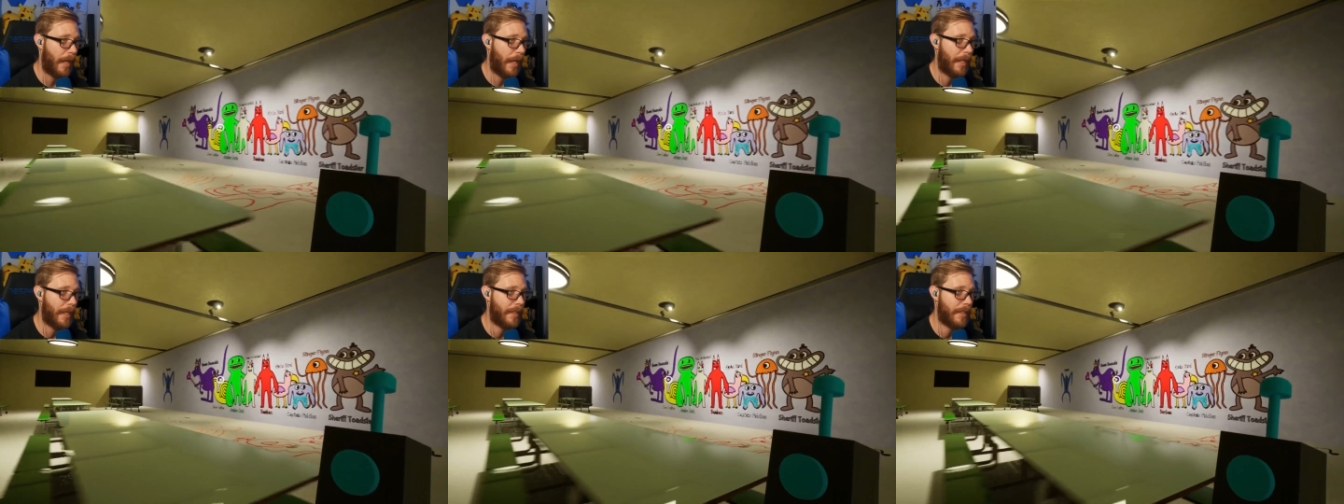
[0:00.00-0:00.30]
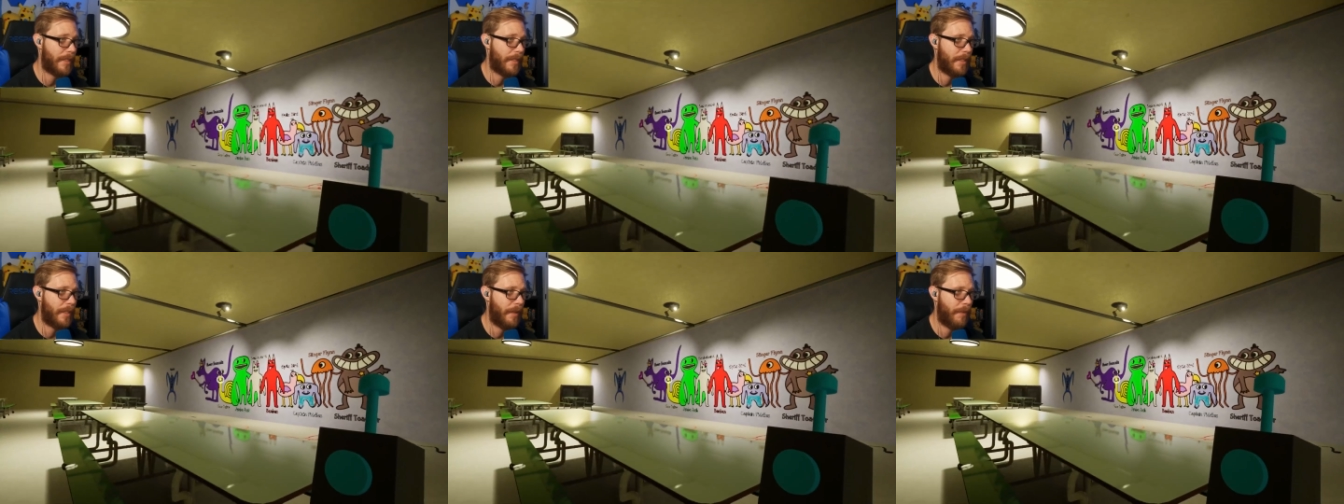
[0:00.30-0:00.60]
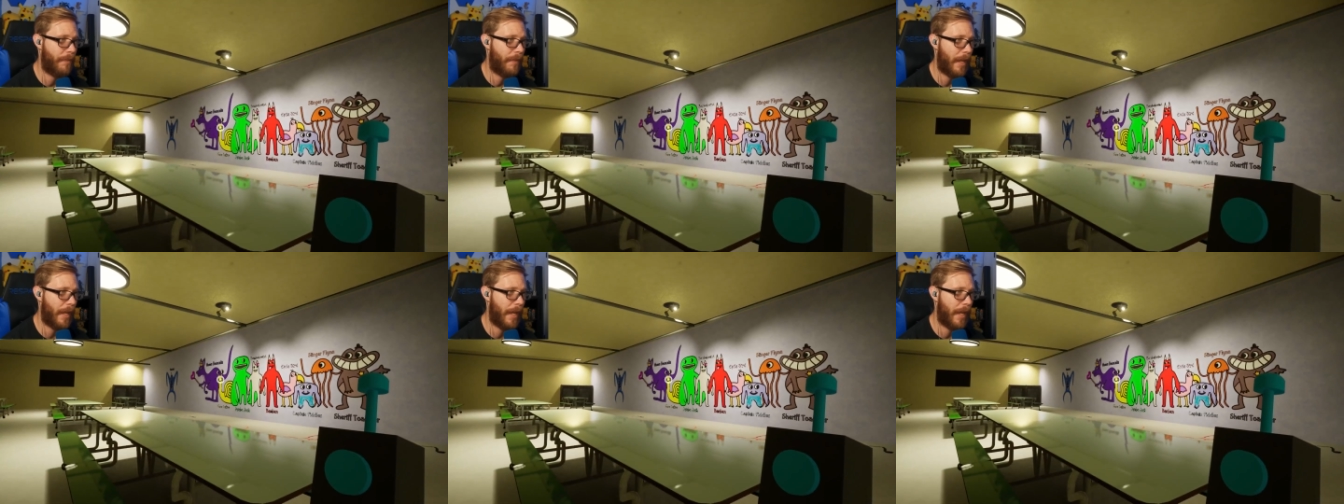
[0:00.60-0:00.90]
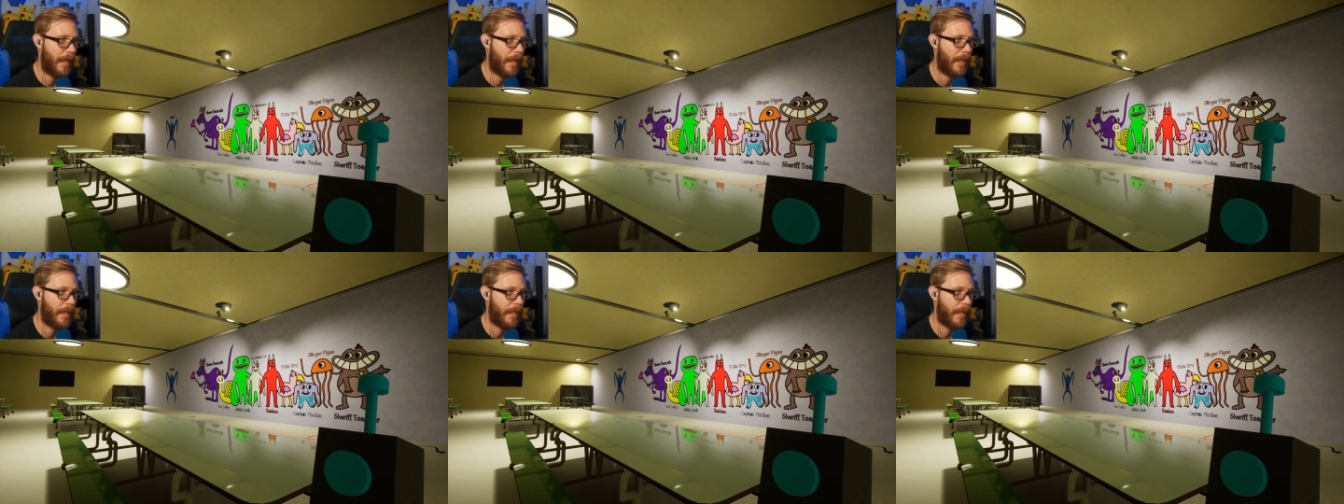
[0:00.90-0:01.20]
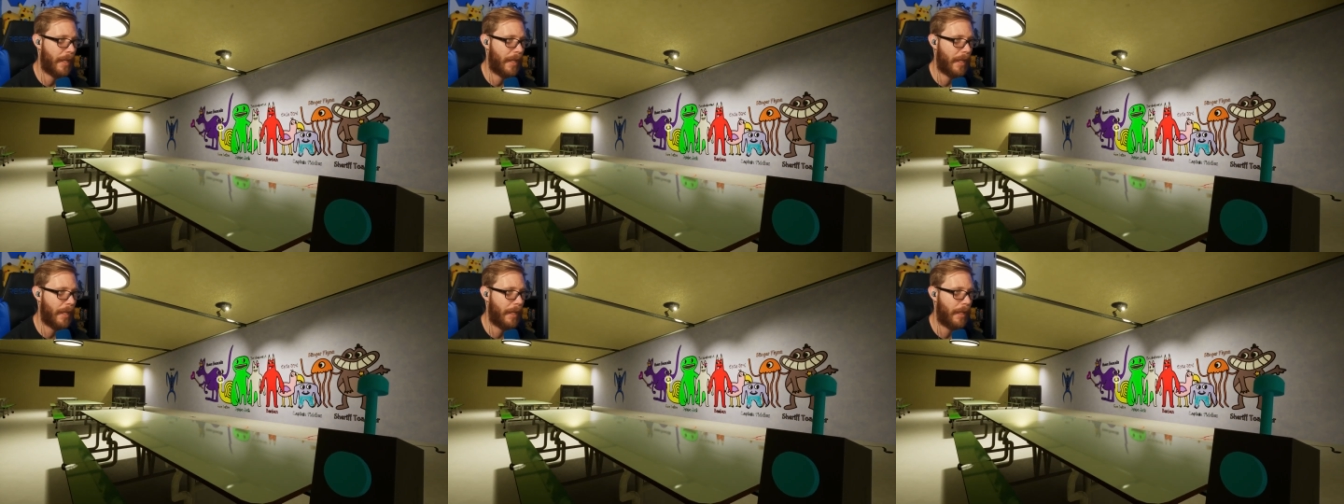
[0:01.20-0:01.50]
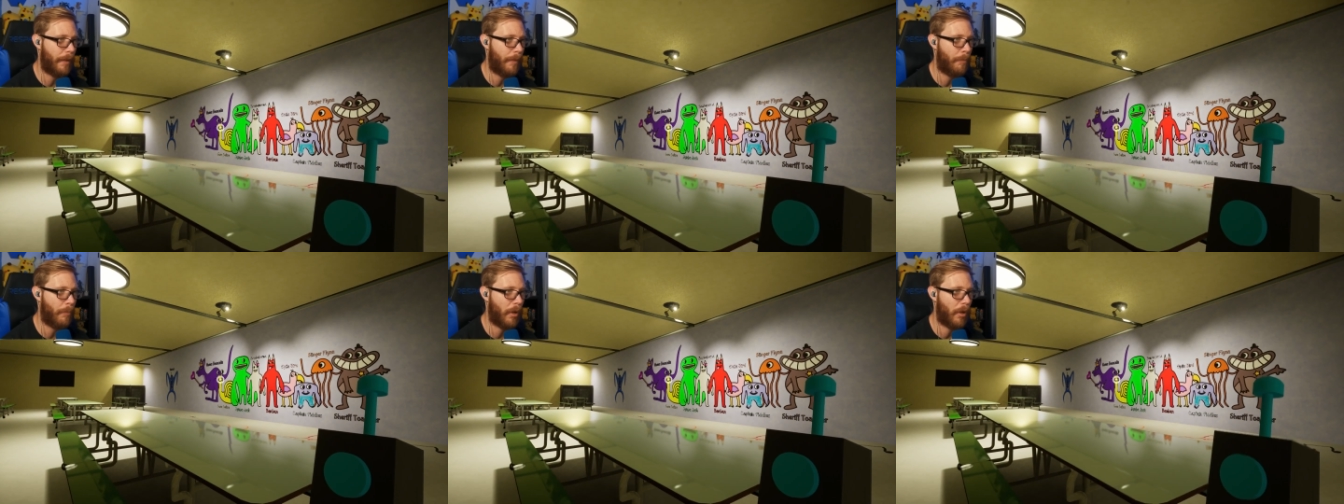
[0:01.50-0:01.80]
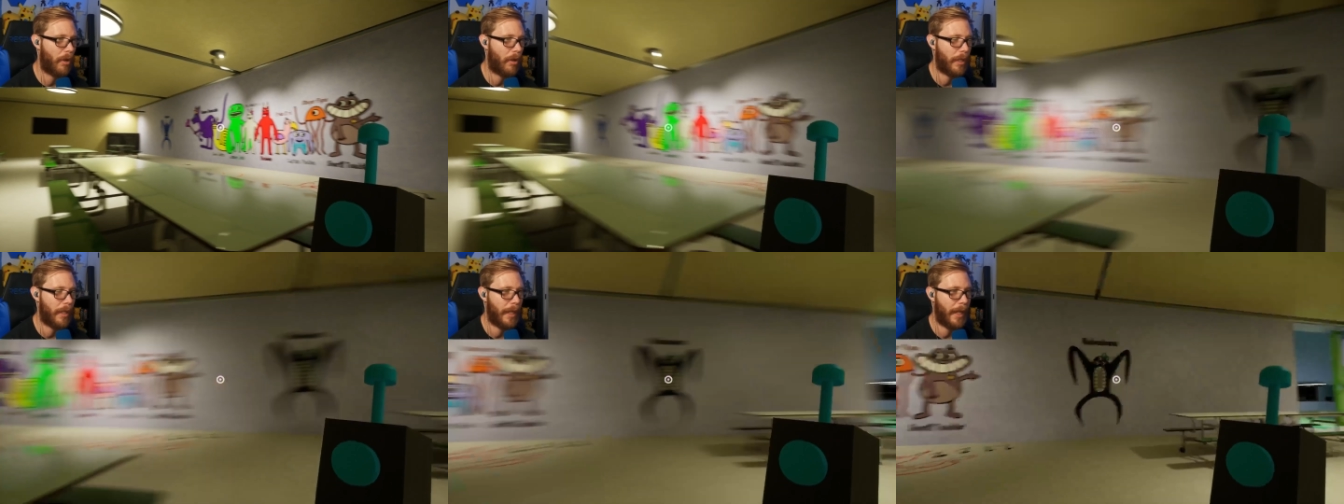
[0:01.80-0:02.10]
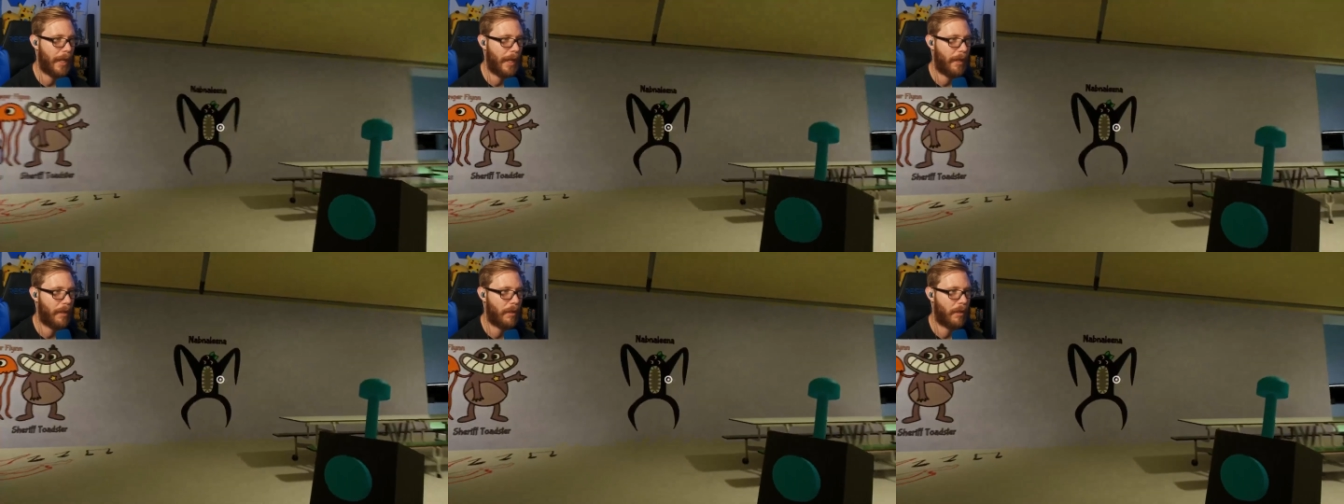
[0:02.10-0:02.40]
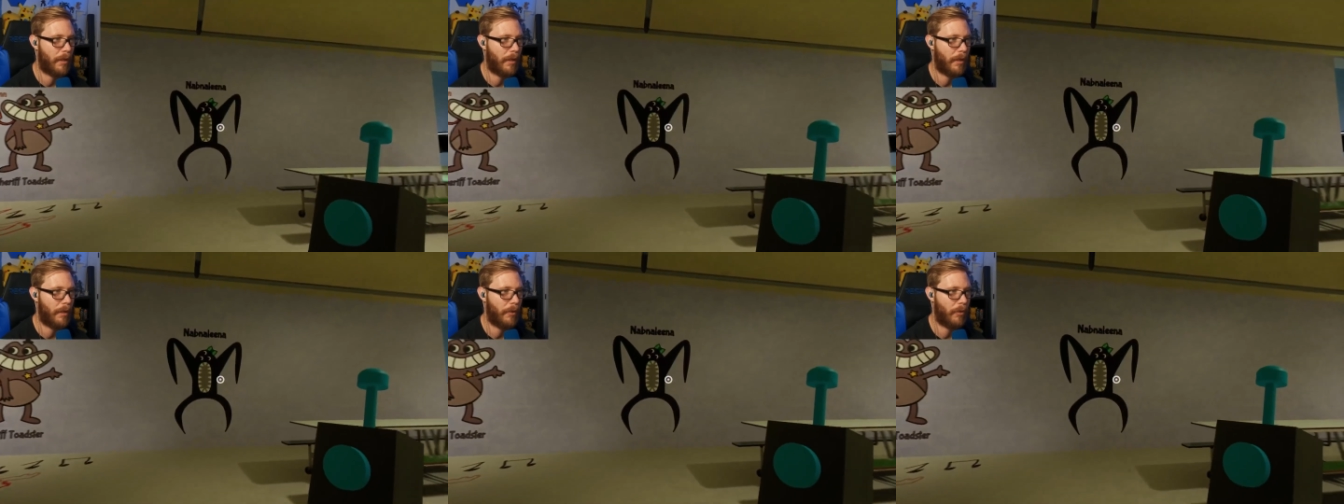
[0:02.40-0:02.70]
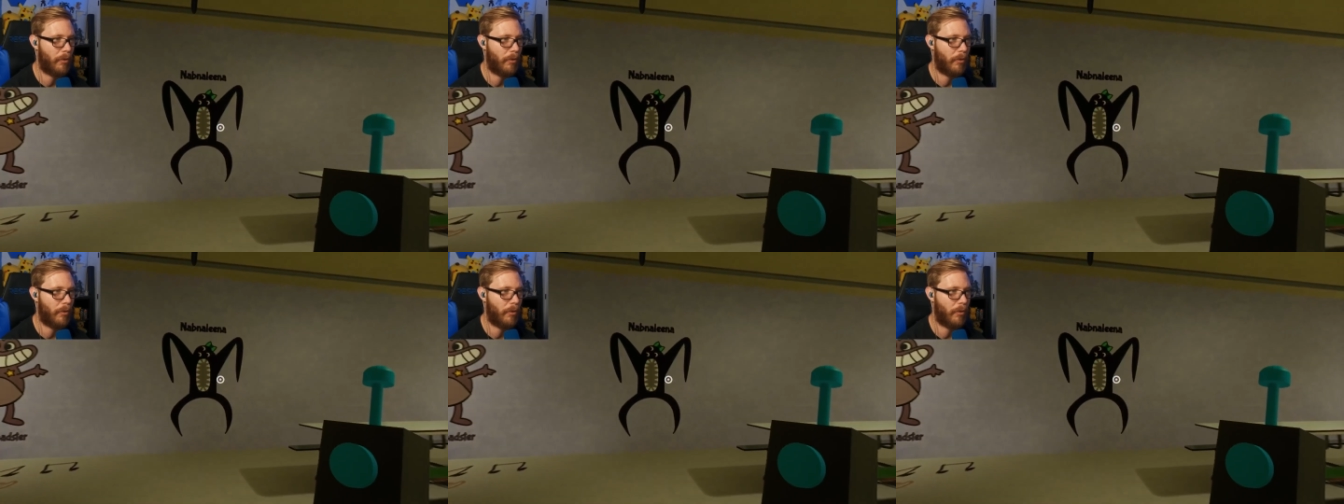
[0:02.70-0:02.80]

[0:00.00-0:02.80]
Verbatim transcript: I didn't see if it had a party hat on